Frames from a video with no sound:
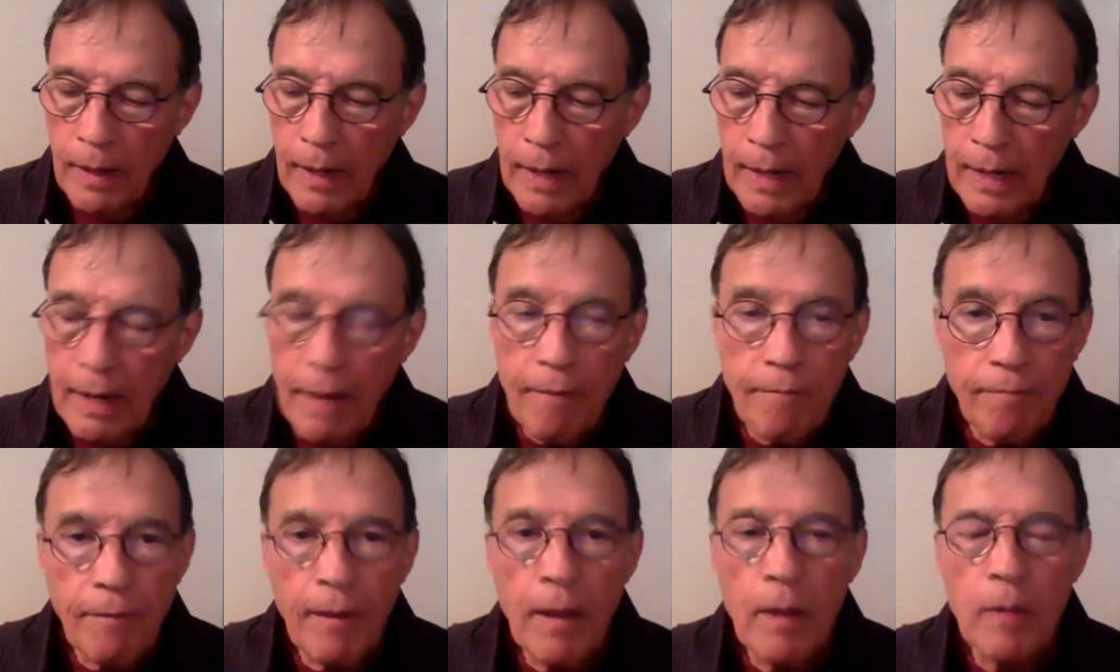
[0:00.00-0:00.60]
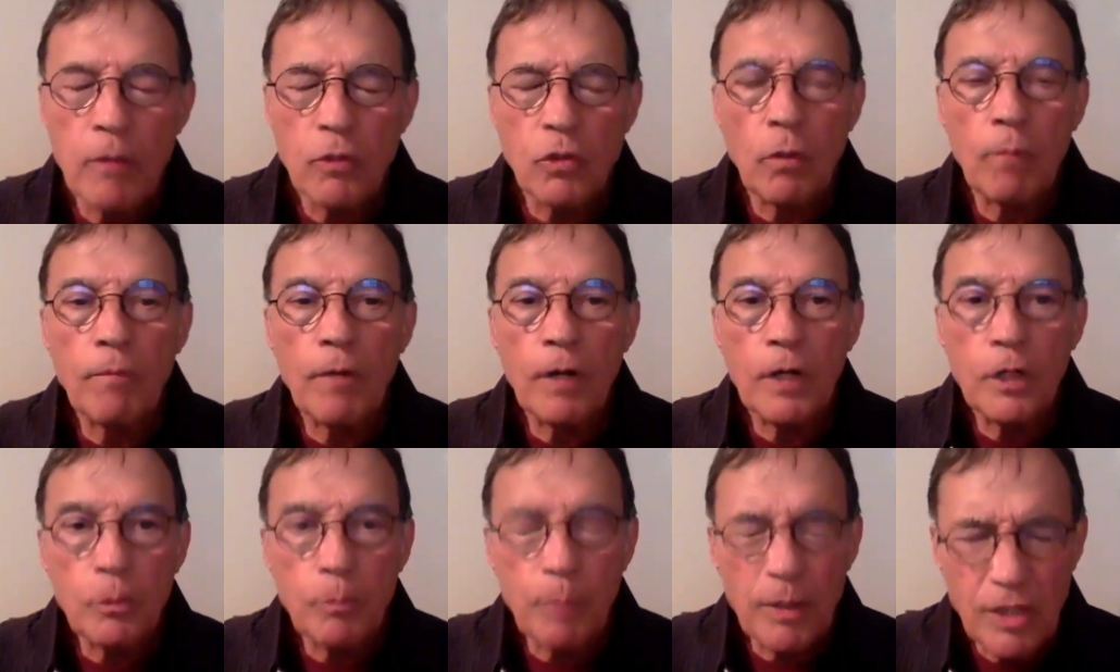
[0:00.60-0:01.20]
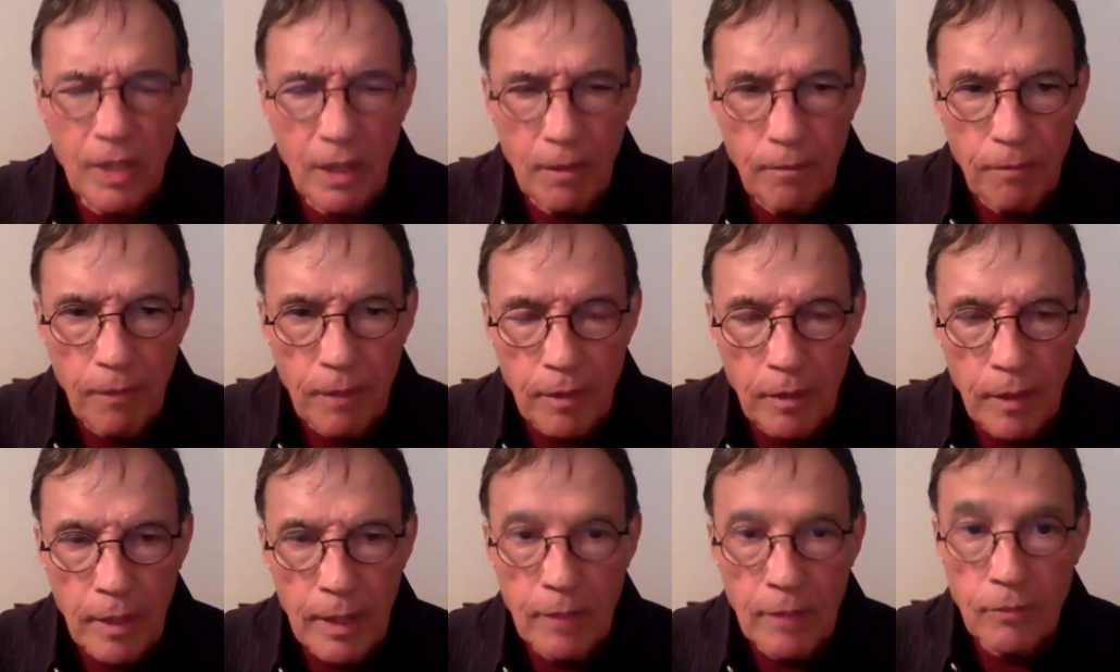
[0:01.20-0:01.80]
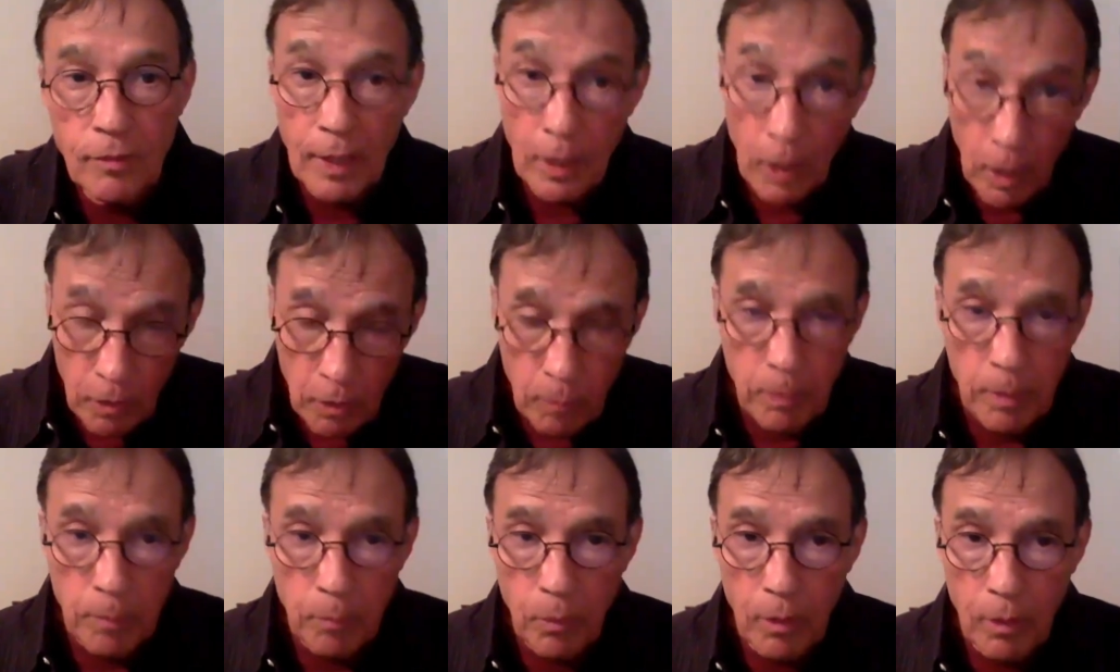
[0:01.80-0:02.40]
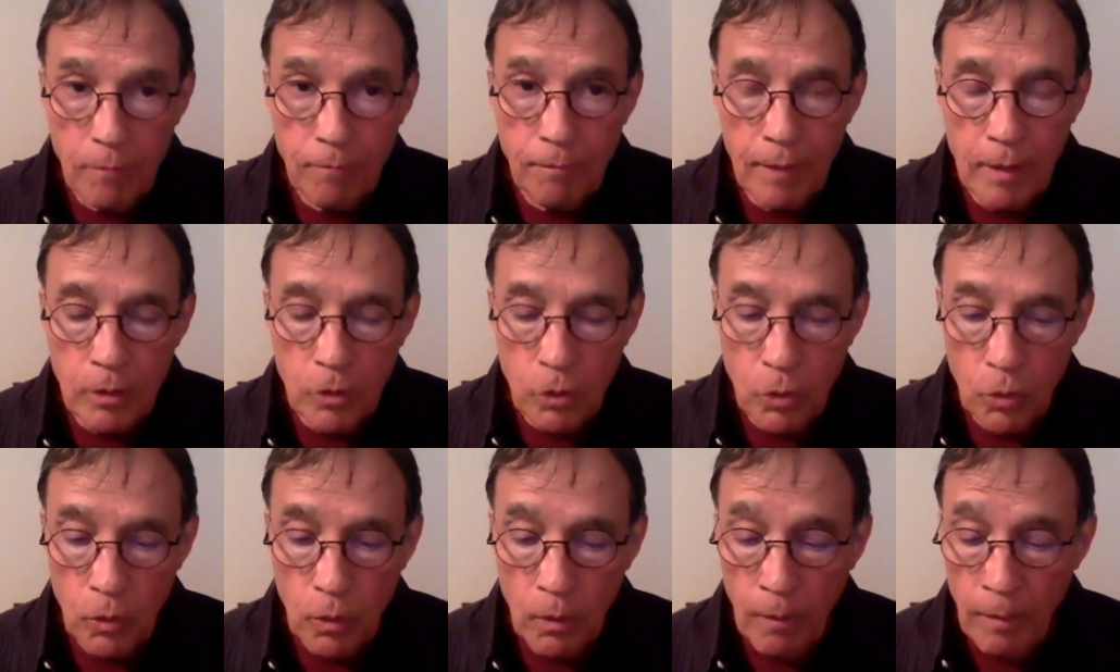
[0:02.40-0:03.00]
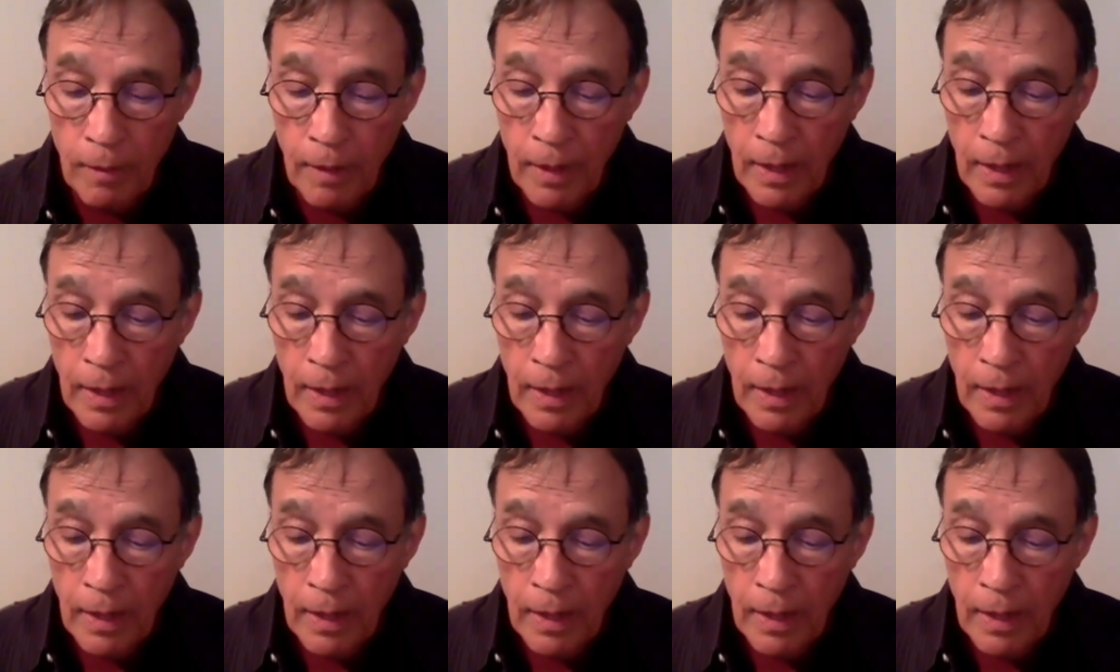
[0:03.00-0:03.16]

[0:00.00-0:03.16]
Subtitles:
And I found some very specific things that other people have found too.